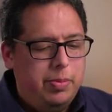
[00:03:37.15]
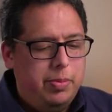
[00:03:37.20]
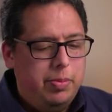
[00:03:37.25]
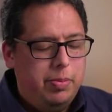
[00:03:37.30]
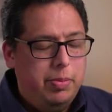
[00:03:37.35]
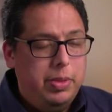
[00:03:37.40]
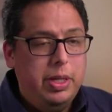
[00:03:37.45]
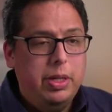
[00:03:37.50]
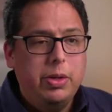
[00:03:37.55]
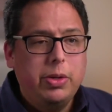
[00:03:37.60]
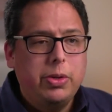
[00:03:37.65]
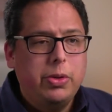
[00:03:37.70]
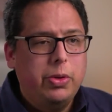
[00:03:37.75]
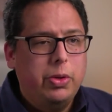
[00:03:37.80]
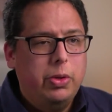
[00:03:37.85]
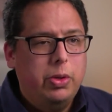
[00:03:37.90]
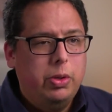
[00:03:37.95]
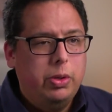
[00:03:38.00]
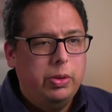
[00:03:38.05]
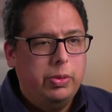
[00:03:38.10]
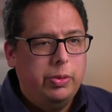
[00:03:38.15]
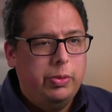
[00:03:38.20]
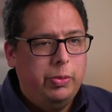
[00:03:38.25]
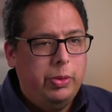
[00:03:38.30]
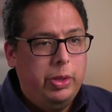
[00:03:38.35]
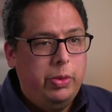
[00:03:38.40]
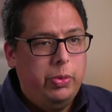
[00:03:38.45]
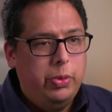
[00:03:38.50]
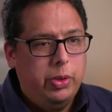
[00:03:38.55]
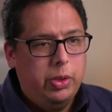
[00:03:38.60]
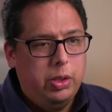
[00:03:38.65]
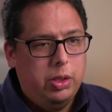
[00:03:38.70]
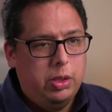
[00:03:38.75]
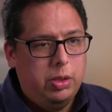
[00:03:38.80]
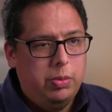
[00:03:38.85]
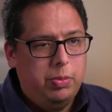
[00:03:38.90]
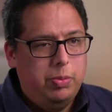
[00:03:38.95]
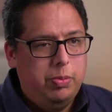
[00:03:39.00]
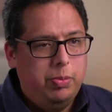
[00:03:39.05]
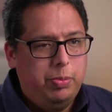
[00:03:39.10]
Michael Jacobo spent
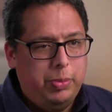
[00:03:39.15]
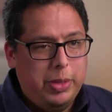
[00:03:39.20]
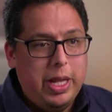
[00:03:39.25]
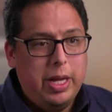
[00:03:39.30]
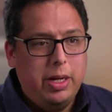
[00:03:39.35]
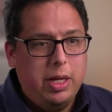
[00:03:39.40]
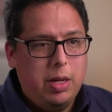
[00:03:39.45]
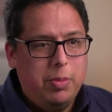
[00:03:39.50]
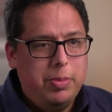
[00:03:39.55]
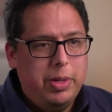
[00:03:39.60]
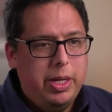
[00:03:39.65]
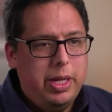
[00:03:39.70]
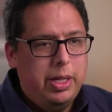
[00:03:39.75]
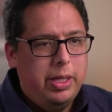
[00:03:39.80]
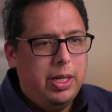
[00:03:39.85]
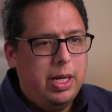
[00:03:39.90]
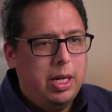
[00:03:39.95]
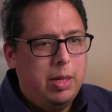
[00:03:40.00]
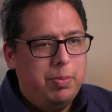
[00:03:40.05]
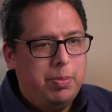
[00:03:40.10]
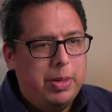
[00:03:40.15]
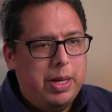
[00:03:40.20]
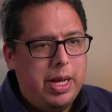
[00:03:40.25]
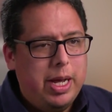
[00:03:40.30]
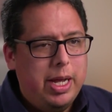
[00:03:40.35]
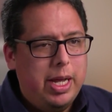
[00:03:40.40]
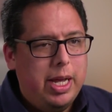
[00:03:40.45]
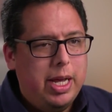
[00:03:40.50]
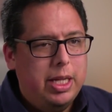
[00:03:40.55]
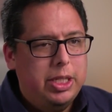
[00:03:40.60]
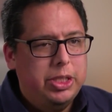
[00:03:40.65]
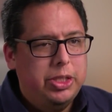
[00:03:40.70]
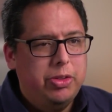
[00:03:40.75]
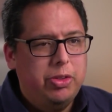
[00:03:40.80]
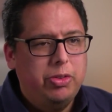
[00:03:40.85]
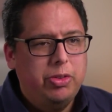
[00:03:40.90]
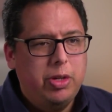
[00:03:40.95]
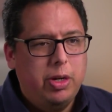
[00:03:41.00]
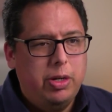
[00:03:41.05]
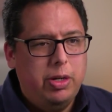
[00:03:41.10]
Nicole's last day with her. I had
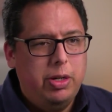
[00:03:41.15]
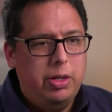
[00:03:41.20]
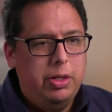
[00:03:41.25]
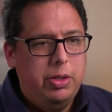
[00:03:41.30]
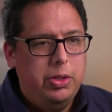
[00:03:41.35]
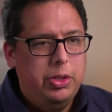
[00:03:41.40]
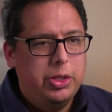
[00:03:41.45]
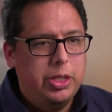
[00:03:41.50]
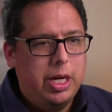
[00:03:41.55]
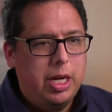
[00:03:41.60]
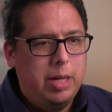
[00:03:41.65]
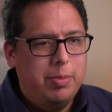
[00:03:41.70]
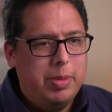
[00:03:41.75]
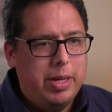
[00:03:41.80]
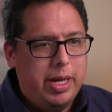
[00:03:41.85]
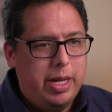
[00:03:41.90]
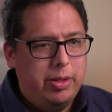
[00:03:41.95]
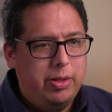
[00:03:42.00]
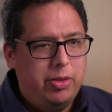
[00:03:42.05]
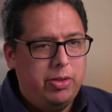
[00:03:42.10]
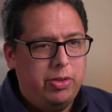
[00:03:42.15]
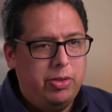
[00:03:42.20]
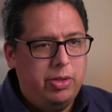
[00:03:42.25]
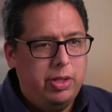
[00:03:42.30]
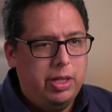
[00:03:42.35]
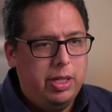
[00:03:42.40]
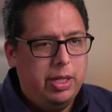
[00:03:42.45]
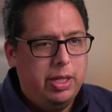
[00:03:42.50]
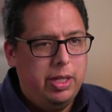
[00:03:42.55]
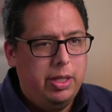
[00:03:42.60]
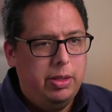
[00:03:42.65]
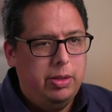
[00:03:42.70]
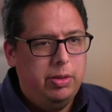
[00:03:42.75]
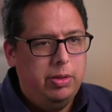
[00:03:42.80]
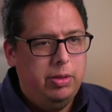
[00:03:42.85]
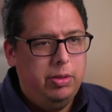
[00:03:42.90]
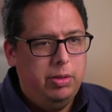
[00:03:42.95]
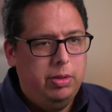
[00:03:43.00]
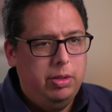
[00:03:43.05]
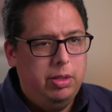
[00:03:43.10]
just started a new job at uh,
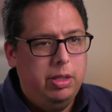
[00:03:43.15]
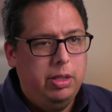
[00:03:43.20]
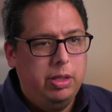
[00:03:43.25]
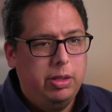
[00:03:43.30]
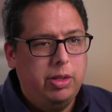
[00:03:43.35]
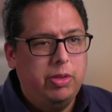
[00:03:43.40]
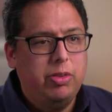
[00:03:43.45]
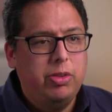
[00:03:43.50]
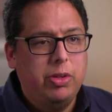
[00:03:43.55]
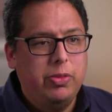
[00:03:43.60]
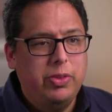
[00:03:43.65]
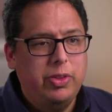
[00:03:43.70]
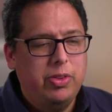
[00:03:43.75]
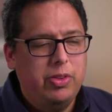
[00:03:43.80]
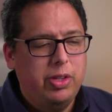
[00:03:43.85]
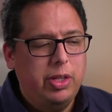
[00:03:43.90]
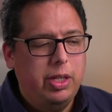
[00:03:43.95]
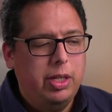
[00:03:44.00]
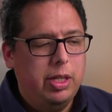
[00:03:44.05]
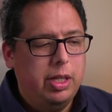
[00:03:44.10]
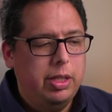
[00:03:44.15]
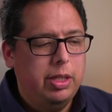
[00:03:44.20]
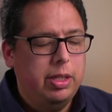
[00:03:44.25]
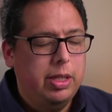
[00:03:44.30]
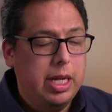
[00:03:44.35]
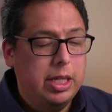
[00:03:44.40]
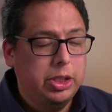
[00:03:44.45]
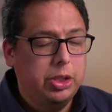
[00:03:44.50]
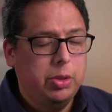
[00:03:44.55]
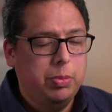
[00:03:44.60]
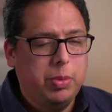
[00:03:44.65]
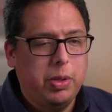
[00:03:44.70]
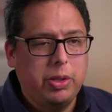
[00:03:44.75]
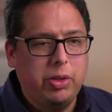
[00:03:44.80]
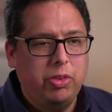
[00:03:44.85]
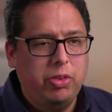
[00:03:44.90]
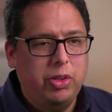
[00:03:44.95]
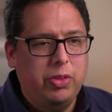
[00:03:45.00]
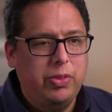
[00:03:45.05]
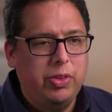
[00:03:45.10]
the Conservancy, uh, National
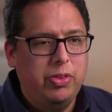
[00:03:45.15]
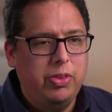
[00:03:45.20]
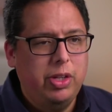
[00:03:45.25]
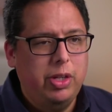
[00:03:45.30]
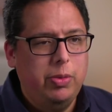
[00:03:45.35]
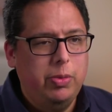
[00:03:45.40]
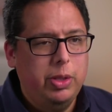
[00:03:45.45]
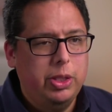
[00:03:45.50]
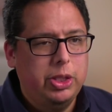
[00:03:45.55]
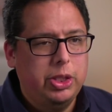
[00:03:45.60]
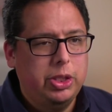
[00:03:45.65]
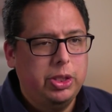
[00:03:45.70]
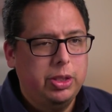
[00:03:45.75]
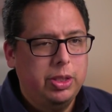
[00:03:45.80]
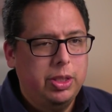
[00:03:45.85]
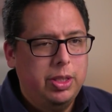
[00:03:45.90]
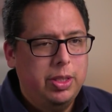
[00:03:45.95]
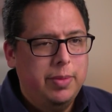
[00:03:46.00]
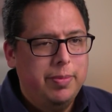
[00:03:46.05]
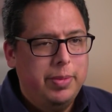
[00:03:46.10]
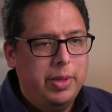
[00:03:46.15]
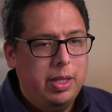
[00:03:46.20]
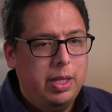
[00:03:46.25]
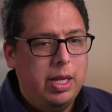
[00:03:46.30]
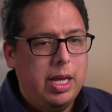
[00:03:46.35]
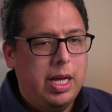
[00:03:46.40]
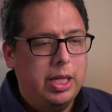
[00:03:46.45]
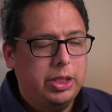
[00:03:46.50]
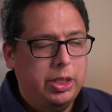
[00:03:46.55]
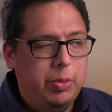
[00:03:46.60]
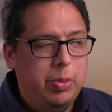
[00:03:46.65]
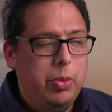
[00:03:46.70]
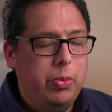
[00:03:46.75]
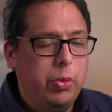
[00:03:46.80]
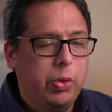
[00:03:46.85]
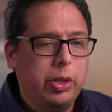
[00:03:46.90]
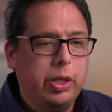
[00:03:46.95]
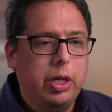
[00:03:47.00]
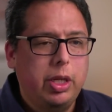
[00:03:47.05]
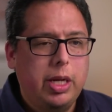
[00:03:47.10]
Park Conservancy, which actually actually be
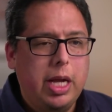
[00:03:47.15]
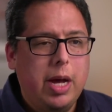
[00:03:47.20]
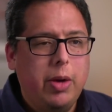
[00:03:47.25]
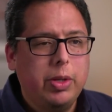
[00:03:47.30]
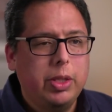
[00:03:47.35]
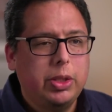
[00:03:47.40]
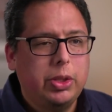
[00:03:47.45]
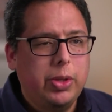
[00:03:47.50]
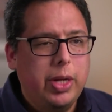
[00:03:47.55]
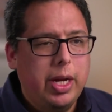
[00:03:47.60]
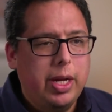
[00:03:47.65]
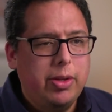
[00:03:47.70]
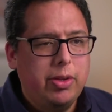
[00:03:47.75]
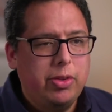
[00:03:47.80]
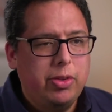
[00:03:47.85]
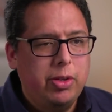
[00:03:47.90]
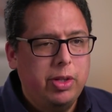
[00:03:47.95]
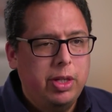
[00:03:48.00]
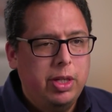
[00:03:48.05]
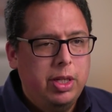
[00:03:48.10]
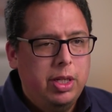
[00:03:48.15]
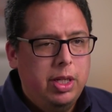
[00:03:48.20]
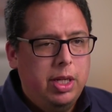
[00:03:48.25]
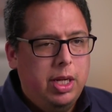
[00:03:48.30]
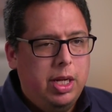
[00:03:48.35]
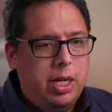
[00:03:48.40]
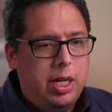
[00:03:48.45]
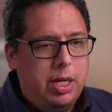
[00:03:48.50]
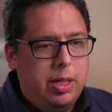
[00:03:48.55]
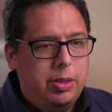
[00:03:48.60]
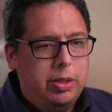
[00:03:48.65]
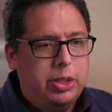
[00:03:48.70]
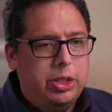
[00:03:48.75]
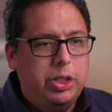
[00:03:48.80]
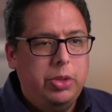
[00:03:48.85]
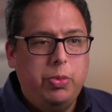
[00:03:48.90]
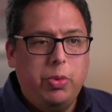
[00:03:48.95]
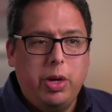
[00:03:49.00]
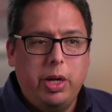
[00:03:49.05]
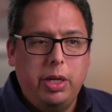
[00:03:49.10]
working on Alcatraz. Uh,
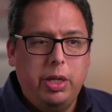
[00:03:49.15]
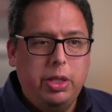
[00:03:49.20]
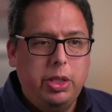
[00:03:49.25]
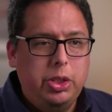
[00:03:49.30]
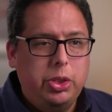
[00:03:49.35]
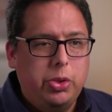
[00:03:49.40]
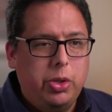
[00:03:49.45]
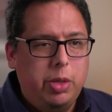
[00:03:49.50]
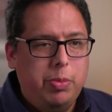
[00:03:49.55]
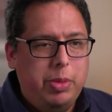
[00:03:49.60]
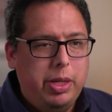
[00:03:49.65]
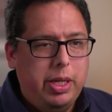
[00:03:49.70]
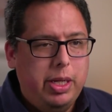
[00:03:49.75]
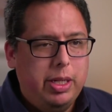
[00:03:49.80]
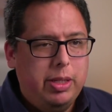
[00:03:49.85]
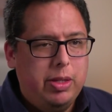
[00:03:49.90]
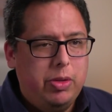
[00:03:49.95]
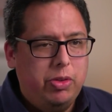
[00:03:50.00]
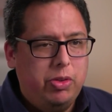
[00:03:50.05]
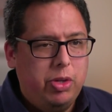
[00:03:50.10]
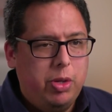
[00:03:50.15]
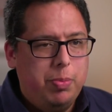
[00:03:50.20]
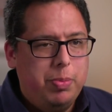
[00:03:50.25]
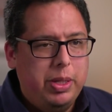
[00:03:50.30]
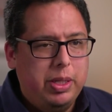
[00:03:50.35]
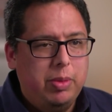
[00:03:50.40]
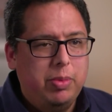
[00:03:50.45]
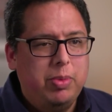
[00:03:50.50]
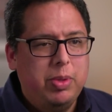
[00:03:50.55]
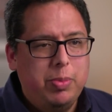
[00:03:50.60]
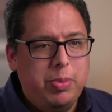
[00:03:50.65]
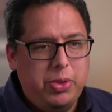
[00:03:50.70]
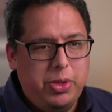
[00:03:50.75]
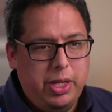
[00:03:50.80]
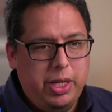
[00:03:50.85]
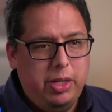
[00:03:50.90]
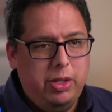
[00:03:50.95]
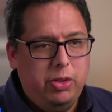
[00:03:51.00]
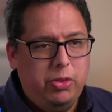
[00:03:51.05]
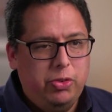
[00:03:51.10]
she wanted to join me because I was going to pick up some
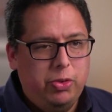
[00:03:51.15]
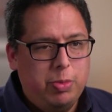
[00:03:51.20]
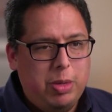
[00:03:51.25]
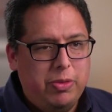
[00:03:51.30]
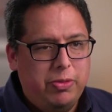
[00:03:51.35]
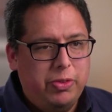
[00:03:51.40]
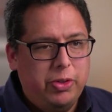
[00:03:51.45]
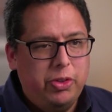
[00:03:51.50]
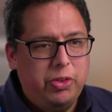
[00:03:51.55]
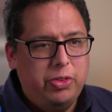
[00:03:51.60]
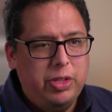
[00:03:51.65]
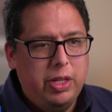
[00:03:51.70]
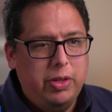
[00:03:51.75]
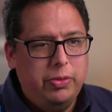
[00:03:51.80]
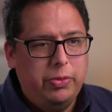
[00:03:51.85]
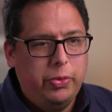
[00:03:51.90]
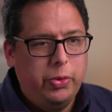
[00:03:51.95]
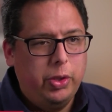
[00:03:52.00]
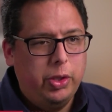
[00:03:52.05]
things for my first day of